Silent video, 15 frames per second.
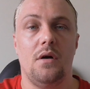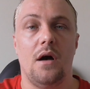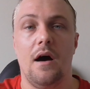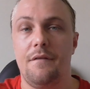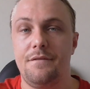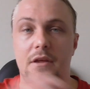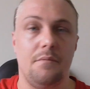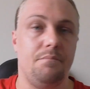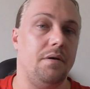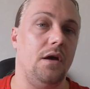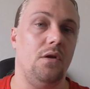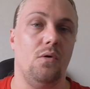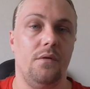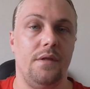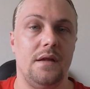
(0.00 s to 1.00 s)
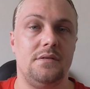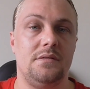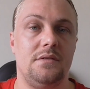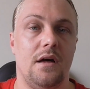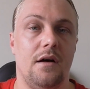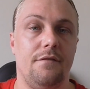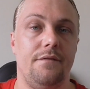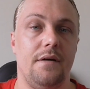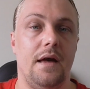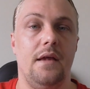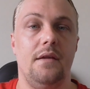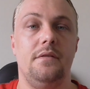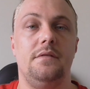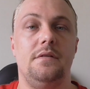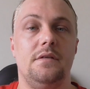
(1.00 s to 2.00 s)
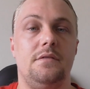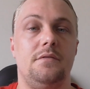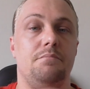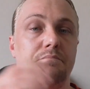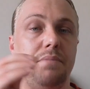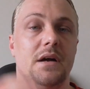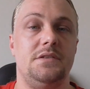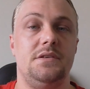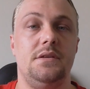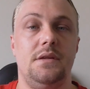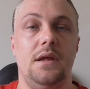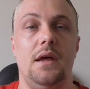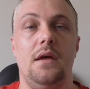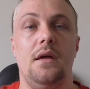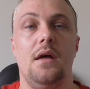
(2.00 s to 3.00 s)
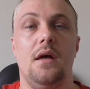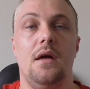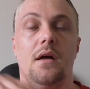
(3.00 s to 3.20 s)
after I paid all that stuff, and just budgeting